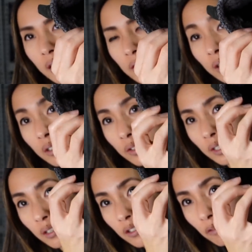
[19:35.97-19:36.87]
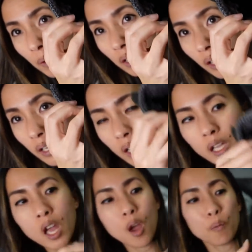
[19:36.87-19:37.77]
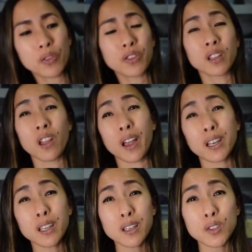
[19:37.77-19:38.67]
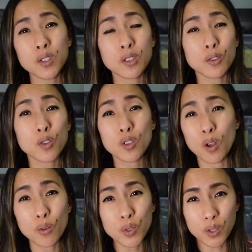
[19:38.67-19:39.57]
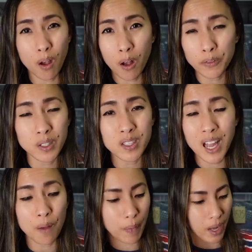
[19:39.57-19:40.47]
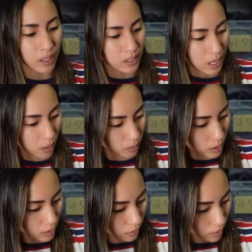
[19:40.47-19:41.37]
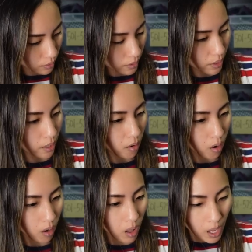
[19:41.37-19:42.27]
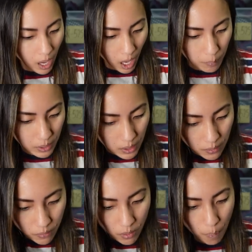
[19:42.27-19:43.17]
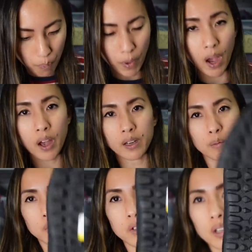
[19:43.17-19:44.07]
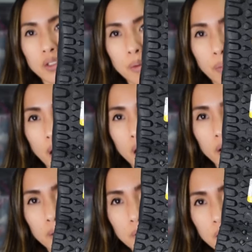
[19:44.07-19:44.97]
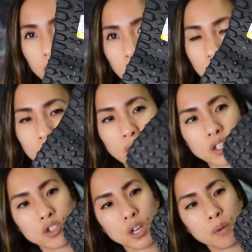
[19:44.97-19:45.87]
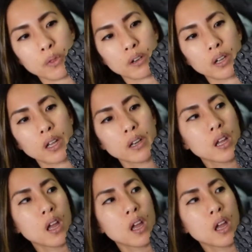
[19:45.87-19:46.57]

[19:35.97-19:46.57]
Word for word: It's hard to see because of my lighting, but the lining is still so soft. It's not matted down or anything like that at all. I mean, even the bottoms, look at the bottoms, look how great shape they're in.